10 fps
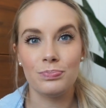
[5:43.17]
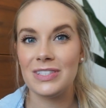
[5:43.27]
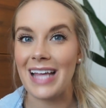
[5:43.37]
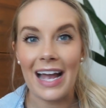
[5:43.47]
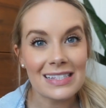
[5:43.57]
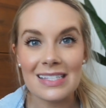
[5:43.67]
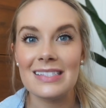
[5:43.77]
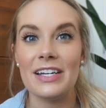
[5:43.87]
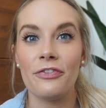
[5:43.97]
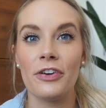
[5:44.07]

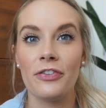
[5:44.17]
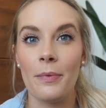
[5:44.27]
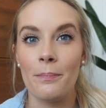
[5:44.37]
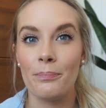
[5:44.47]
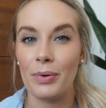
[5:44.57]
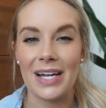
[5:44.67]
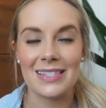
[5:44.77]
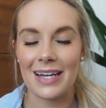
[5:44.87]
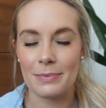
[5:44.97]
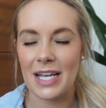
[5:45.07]
sizes differ from brands
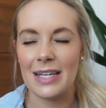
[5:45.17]
on Amazon.